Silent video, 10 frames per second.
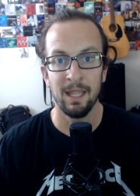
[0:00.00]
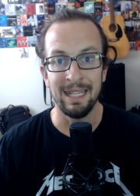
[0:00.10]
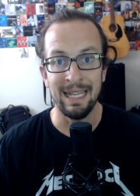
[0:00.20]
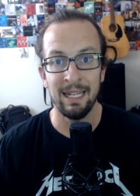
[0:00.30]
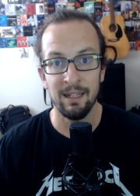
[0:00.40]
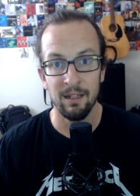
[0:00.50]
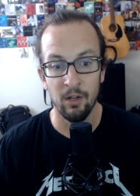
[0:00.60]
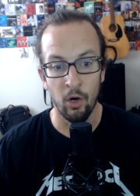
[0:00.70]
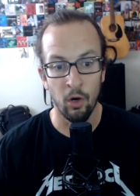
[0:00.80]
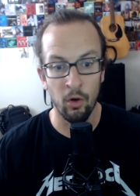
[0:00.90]
Get
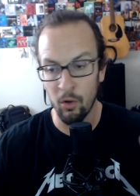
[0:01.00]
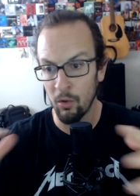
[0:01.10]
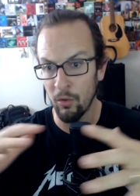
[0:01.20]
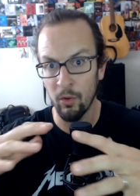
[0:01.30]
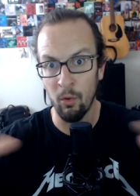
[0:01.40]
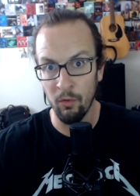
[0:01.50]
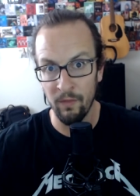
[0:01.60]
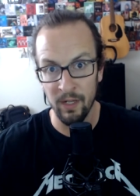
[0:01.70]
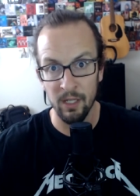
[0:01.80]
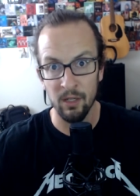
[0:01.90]
all the old
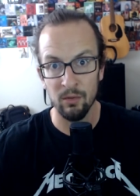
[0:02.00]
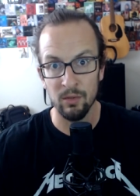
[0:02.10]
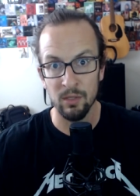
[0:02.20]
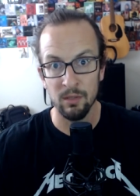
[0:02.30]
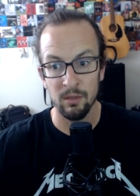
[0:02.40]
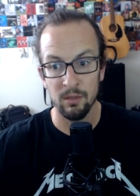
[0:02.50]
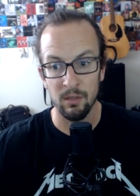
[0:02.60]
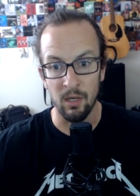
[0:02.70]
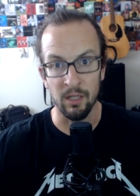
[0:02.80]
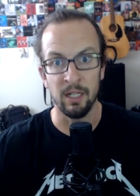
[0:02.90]
videos
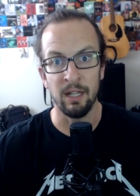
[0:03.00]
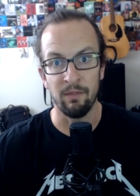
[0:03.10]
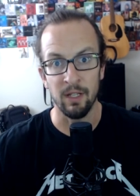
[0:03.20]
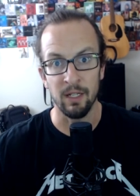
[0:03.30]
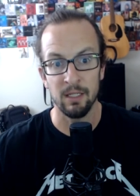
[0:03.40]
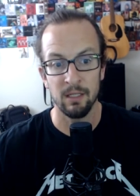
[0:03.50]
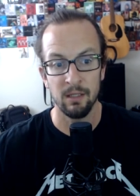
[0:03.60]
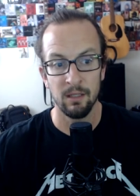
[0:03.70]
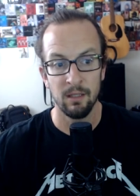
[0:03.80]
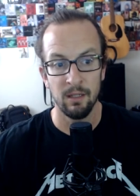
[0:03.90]
onto Netflix
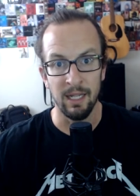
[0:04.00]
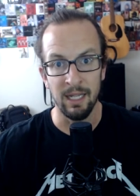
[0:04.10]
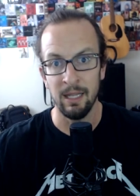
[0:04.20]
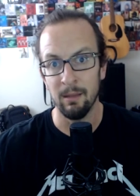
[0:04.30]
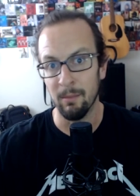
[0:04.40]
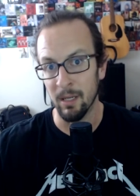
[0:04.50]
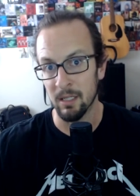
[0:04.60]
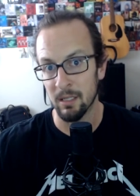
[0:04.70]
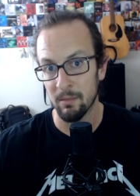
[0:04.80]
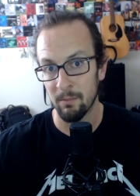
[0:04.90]
in the
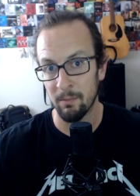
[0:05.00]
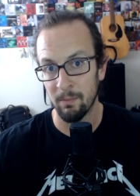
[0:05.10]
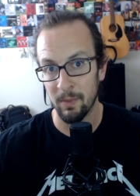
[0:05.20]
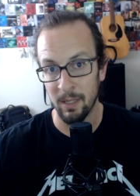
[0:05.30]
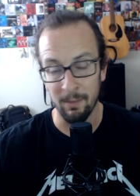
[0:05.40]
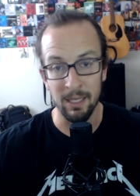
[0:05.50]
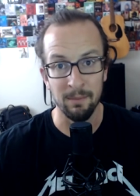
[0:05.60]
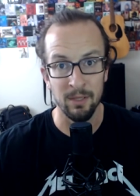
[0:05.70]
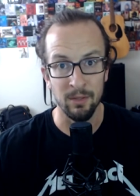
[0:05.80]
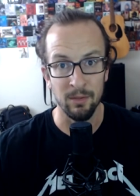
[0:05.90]
months coming
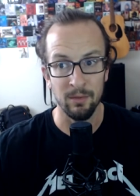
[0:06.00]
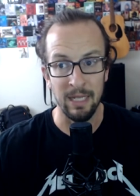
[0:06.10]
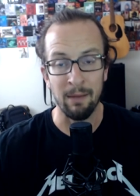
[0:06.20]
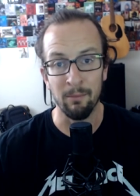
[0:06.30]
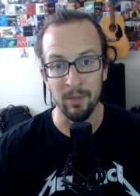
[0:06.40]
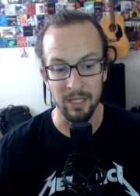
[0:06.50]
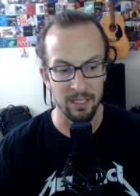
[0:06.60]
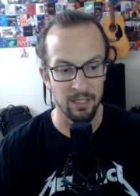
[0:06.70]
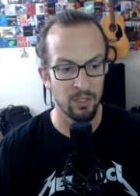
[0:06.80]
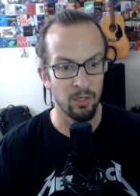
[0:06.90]
up to the album
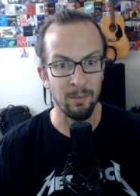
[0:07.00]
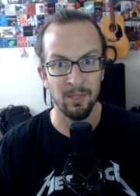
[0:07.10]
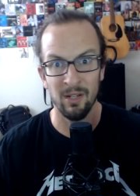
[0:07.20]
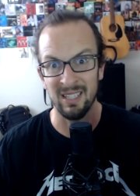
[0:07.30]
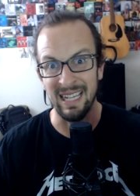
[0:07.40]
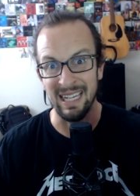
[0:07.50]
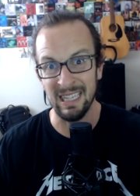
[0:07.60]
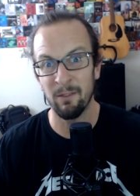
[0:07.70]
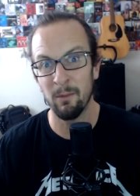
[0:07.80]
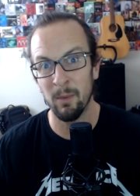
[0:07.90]
release. So I'm talking like
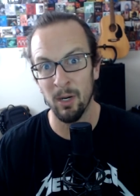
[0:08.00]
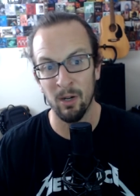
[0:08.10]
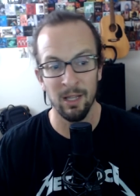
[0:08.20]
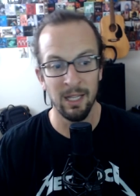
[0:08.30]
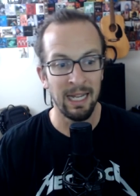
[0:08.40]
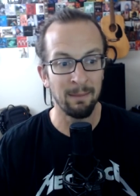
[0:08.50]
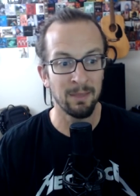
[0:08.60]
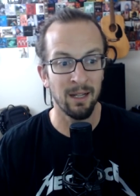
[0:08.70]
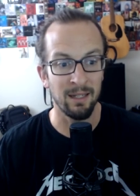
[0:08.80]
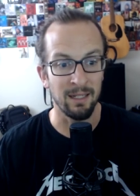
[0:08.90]
Cliff 'Em All, I'm
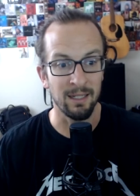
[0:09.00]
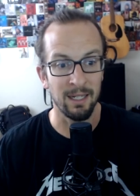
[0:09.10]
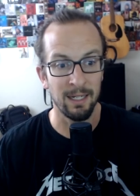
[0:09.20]
talking